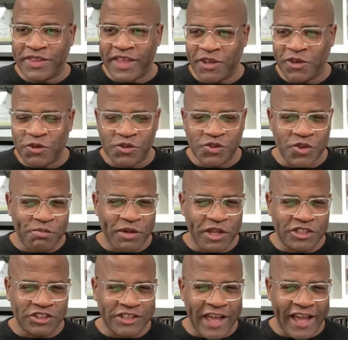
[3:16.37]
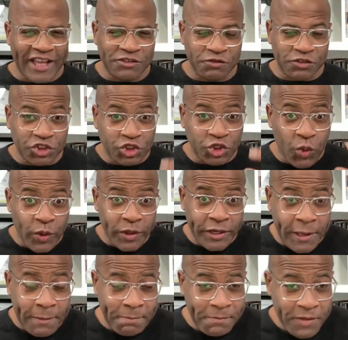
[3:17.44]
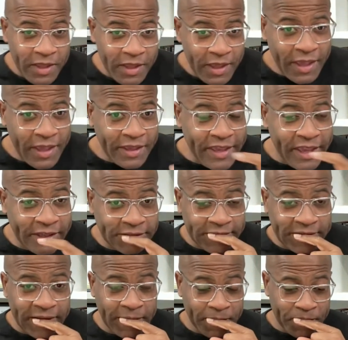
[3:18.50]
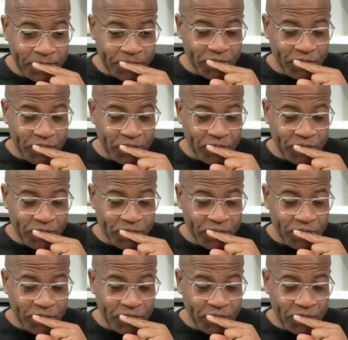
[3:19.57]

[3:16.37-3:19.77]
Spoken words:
Thank you so much, guys, for showing up. Here's the deal.